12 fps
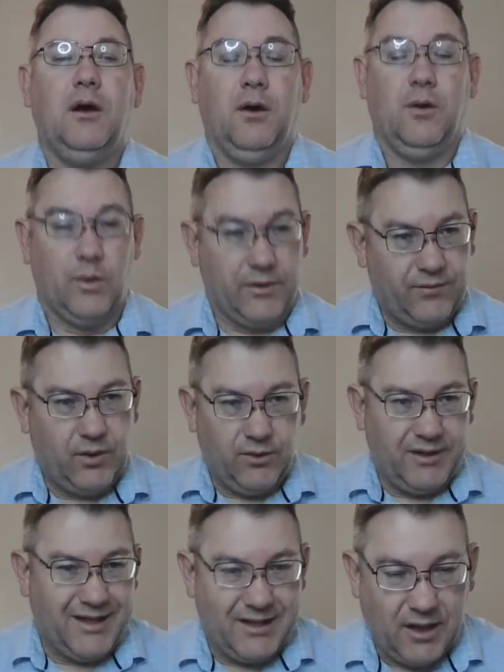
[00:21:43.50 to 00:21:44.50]
What if you
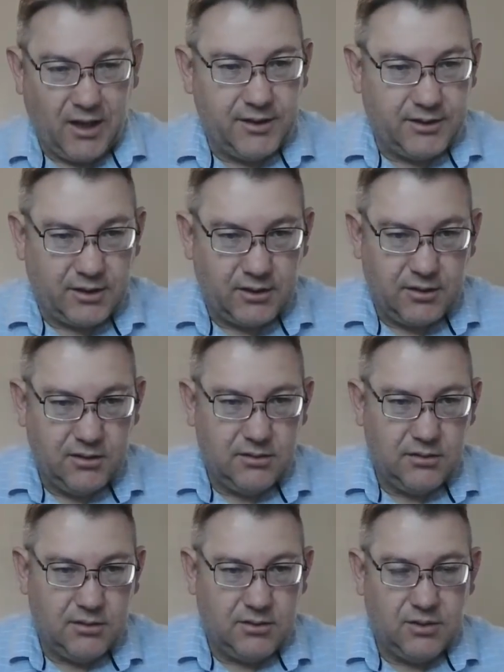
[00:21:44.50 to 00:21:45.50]
already get audited
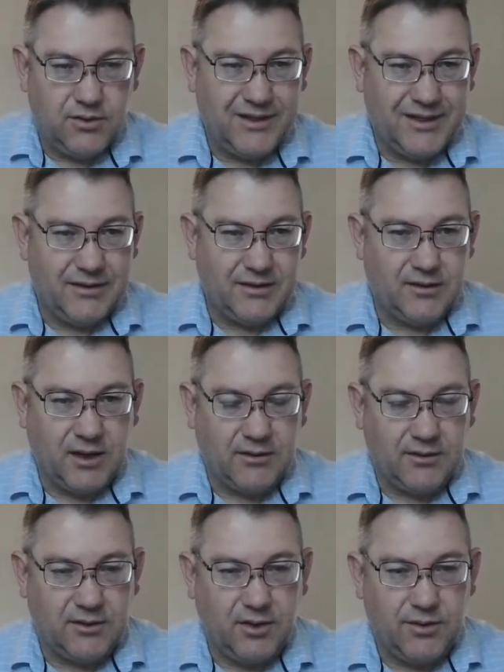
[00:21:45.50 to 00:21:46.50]
and you already got
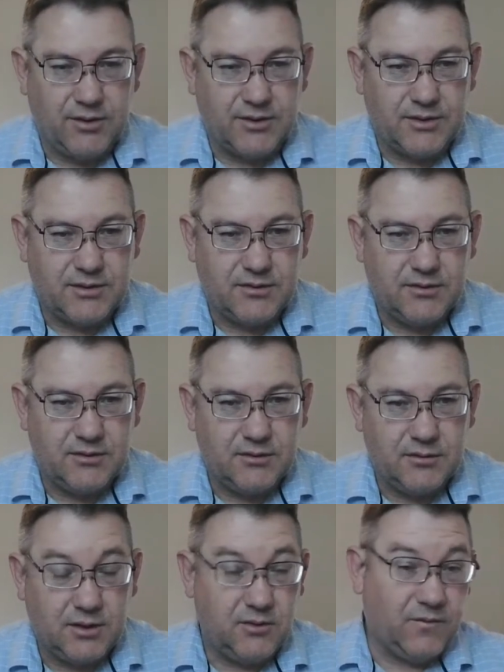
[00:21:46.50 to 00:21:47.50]
the notice?
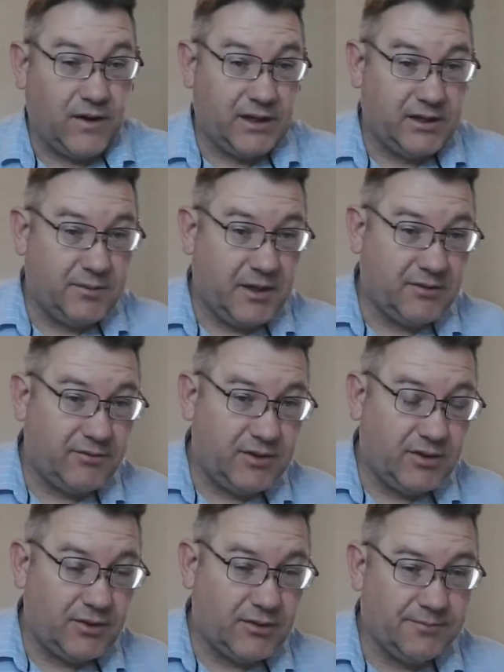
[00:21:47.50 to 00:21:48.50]
Can you file an amended
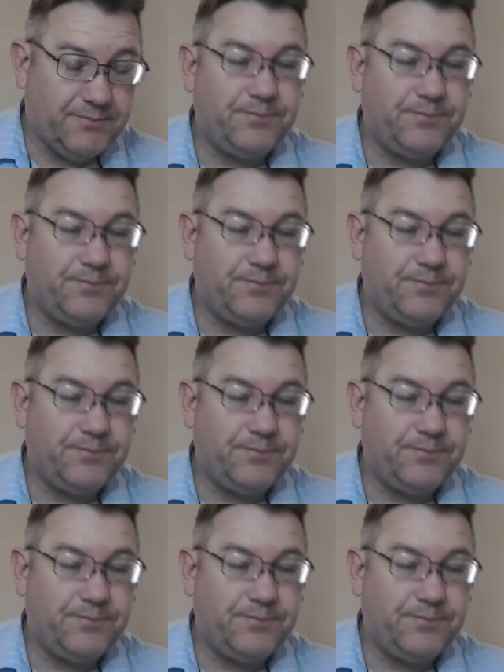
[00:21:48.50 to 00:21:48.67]
return?